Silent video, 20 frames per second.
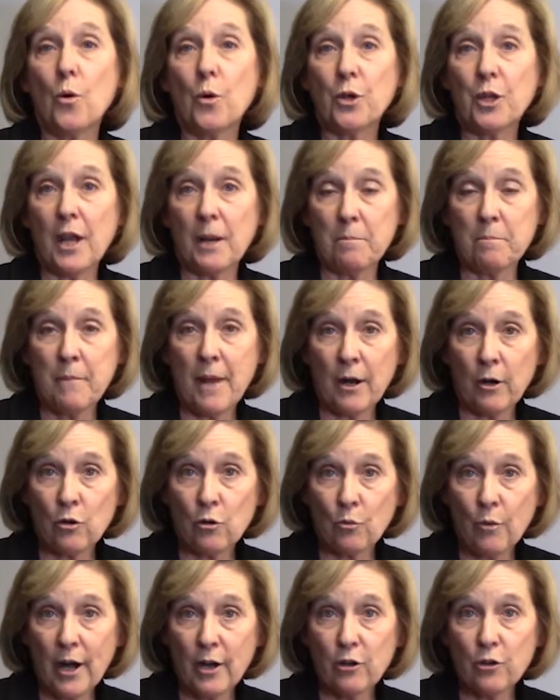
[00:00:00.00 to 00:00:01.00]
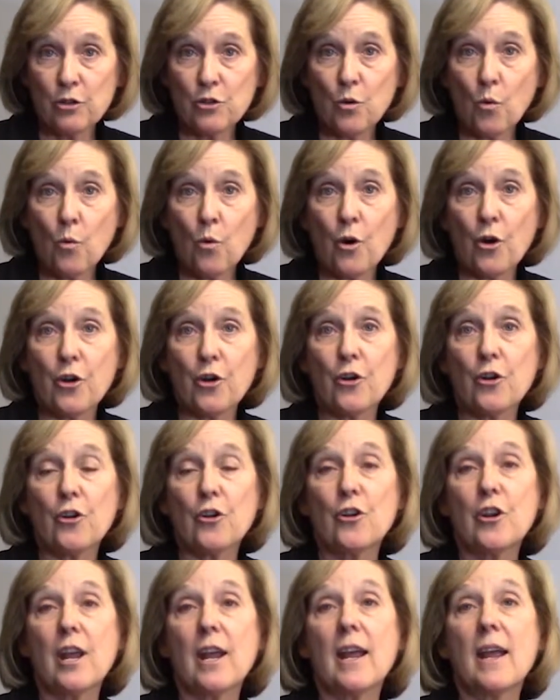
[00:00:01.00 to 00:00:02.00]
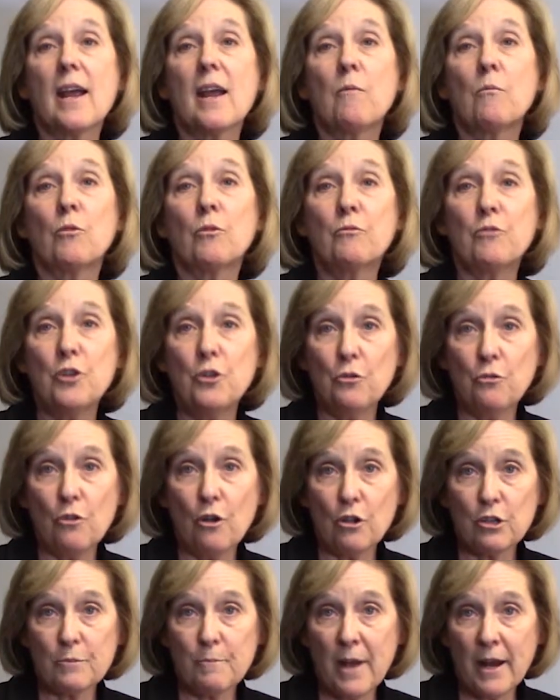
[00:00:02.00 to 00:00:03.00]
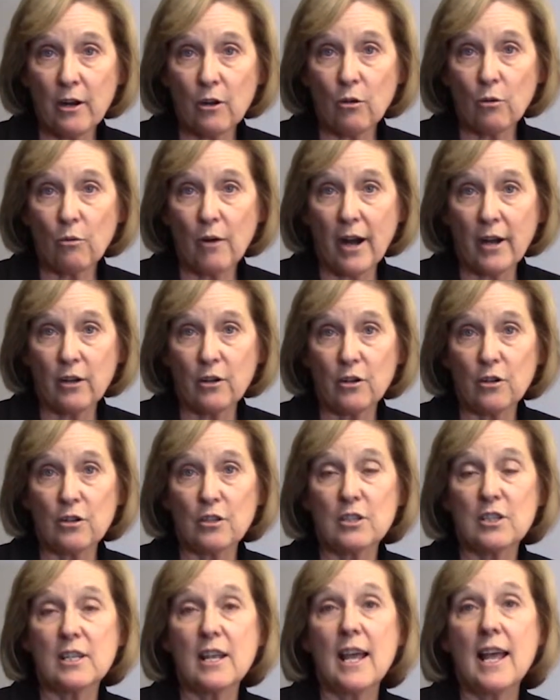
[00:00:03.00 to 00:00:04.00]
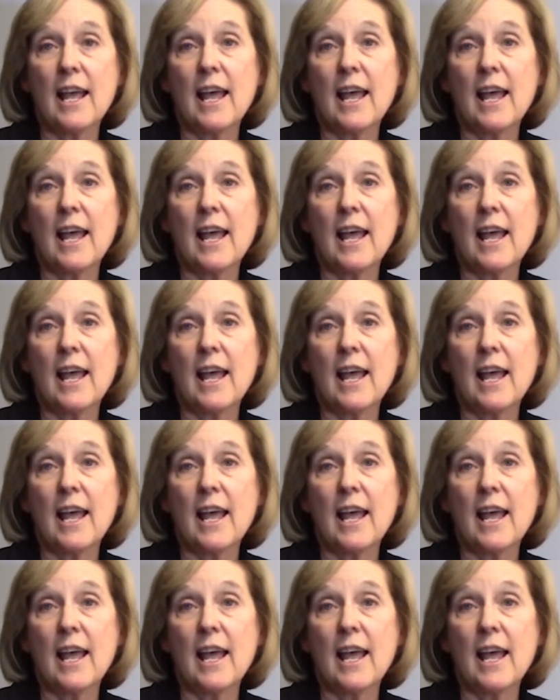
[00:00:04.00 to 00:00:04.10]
get medical records ordered, review those medical records,